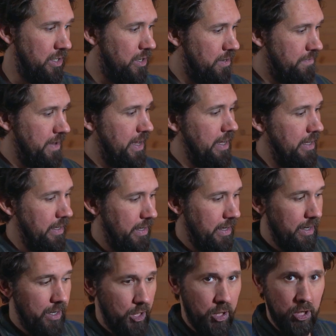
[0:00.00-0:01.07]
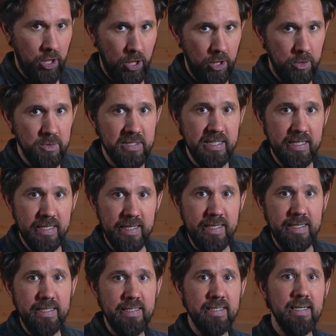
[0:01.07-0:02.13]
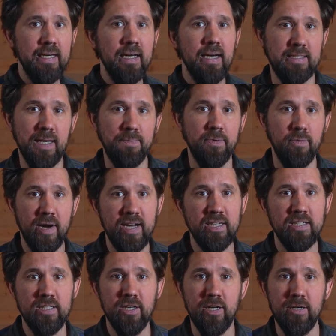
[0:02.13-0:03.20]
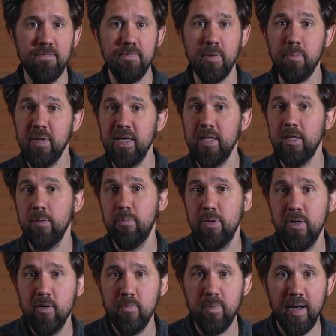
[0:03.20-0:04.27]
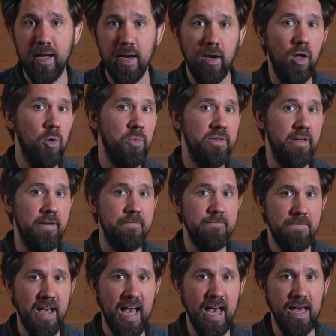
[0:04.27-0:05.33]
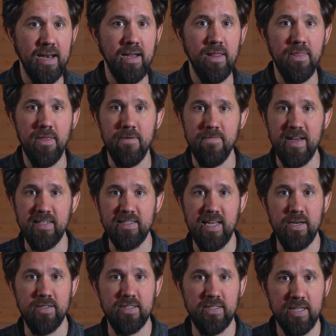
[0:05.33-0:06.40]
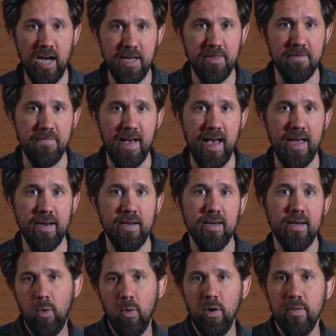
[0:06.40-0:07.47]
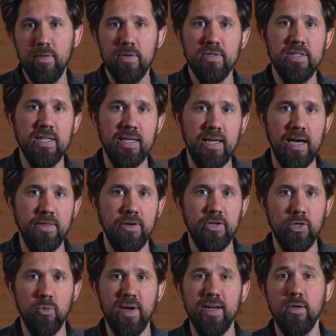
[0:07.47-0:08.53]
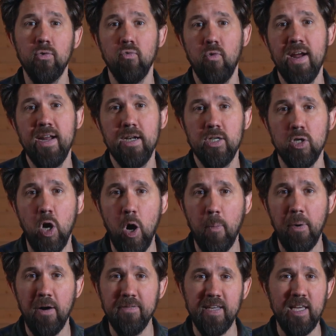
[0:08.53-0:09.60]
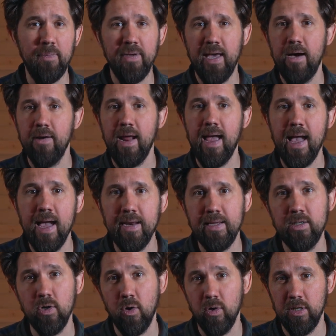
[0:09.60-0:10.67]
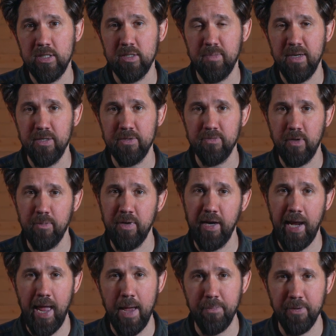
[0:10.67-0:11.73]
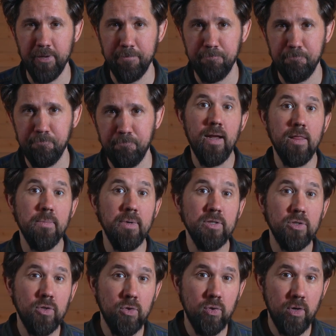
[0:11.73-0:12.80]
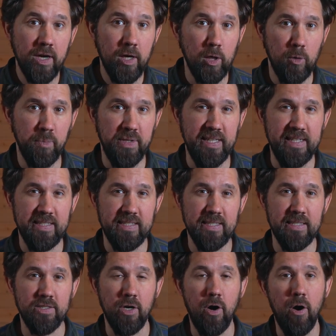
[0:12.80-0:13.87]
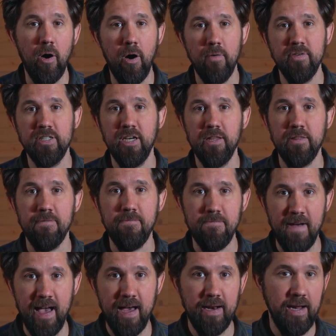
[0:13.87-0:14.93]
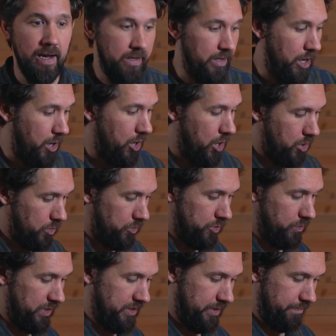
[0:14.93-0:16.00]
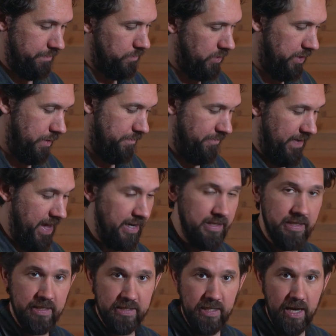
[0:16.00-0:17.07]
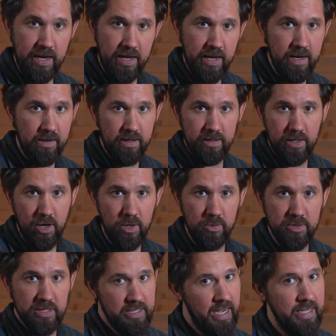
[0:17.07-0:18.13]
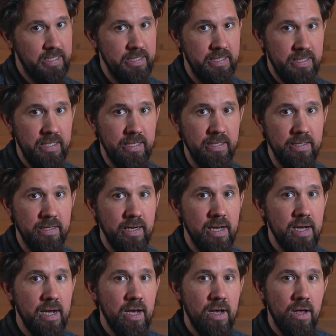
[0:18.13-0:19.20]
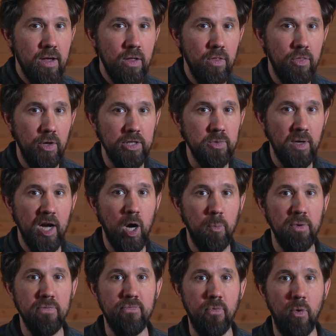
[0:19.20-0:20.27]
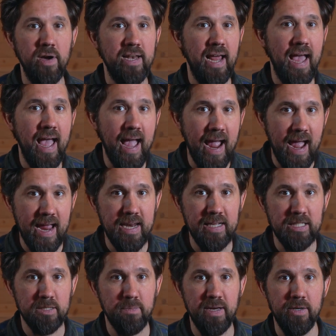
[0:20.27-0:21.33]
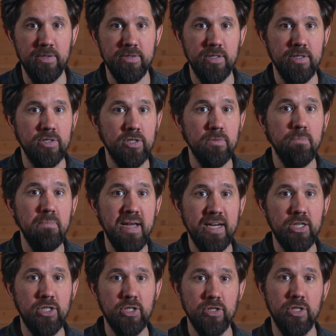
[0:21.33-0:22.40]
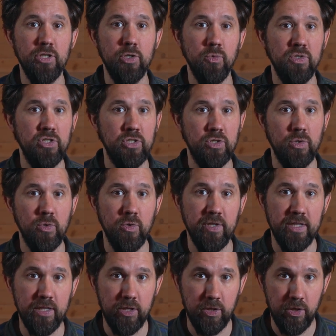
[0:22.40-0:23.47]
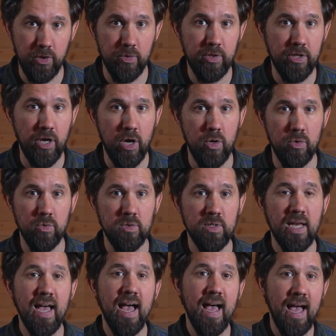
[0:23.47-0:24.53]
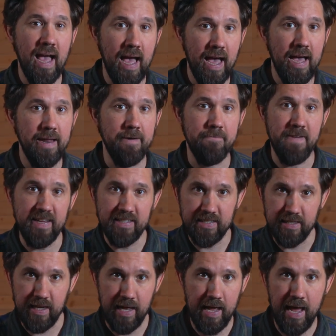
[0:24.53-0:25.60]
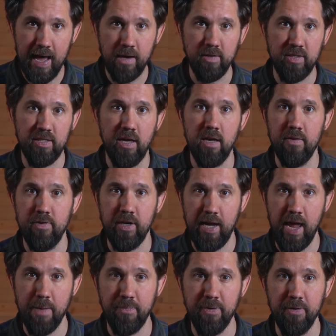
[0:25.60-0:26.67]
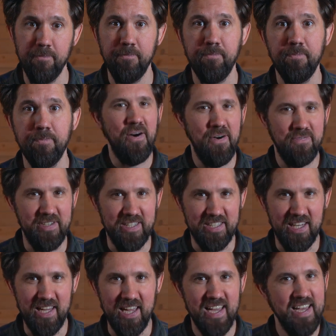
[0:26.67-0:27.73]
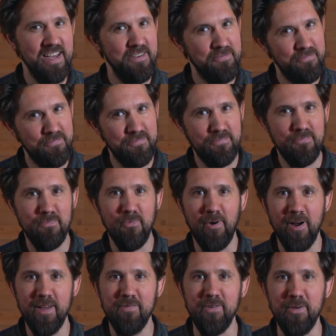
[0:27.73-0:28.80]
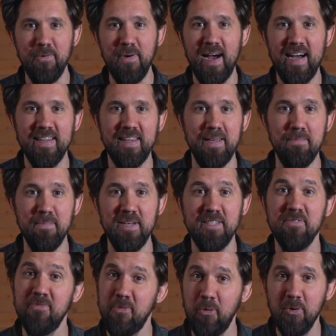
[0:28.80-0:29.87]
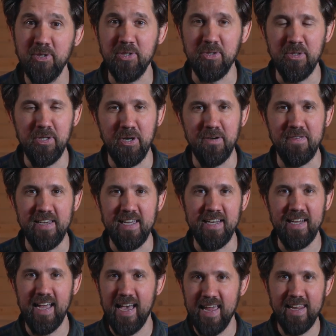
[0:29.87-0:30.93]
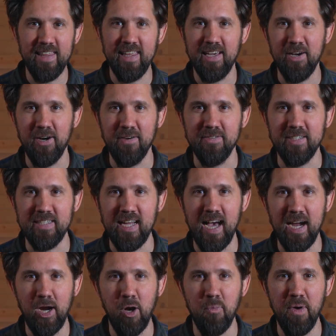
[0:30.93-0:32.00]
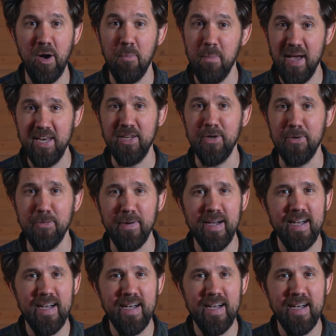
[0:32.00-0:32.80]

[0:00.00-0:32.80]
of a closing lid, separation of the pee and the poop, along with a fan that vents outside the van, all of those together do a great job of keeping out any toilet smells from your camper. Now, the most critical piece is obviously the fan and the hose, which, well, the fan is inside here and the hose attaches here. Those will help avoid any smells, so make sure that you install the included hose and vent it outside of your camper. Obviously, if one of you had the misfortune of eating anything off the Taco Bell menu,